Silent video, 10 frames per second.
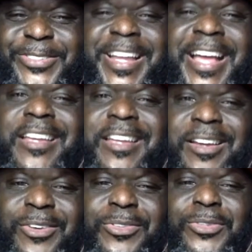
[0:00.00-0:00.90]
you know, not you
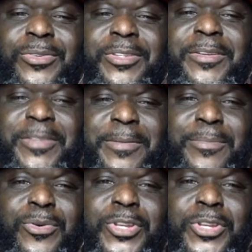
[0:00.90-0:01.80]
go. go through it, the
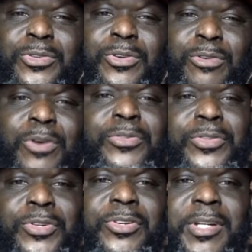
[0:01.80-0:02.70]
more you grow
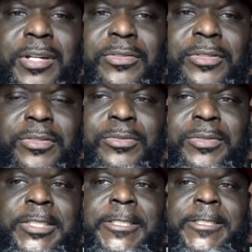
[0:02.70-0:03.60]
through your go
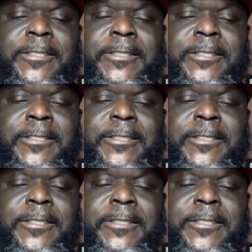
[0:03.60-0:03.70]
through,